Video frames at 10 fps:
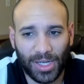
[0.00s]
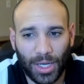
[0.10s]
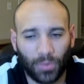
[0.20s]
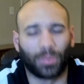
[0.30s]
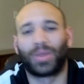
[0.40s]

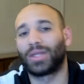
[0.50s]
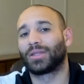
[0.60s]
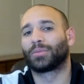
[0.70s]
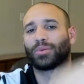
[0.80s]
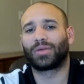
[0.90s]
check,
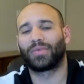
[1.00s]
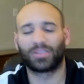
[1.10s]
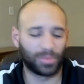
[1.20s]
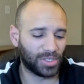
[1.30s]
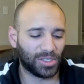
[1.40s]
repeating the
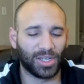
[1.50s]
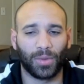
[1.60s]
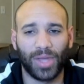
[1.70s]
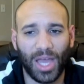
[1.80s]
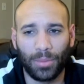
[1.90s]
previous position
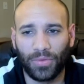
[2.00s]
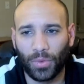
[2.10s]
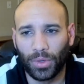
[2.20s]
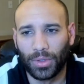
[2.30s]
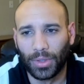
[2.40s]
that we had
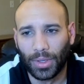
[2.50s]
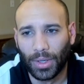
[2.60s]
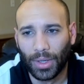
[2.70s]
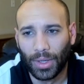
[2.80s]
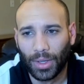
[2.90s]
before.
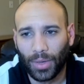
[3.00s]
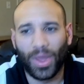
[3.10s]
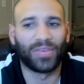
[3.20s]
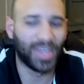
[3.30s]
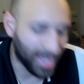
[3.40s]

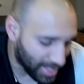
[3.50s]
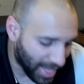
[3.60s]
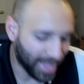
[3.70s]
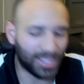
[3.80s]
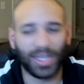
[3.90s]
We have king
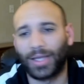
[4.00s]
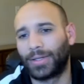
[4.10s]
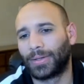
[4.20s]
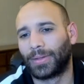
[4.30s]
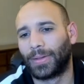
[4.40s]
to
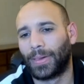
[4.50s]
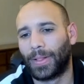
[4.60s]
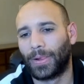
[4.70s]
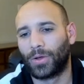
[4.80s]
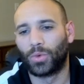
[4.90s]
h8,
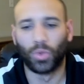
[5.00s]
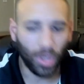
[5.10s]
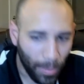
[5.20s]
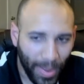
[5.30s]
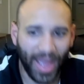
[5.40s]

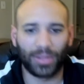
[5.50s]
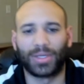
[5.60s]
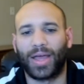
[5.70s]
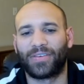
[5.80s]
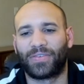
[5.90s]
rook back
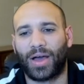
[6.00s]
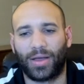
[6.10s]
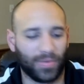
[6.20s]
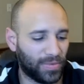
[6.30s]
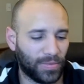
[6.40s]
to
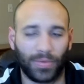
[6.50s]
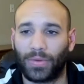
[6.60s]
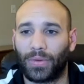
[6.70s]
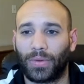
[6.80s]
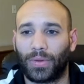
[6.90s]
f5,
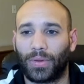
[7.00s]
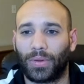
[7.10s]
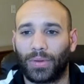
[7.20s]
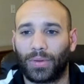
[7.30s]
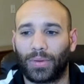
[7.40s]

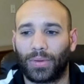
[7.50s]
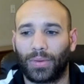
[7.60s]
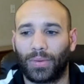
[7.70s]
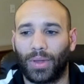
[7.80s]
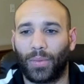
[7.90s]

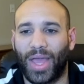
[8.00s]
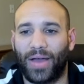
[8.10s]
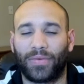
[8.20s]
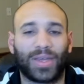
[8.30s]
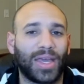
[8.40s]
and we
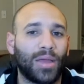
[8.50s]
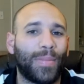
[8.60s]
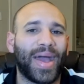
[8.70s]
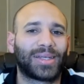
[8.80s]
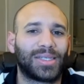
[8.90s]
have king
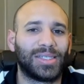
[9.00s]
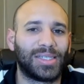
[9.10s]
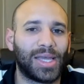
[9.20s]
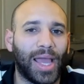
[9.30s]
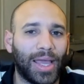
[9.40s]
back to
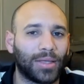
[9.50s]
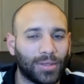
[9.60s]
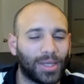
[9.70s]
g8.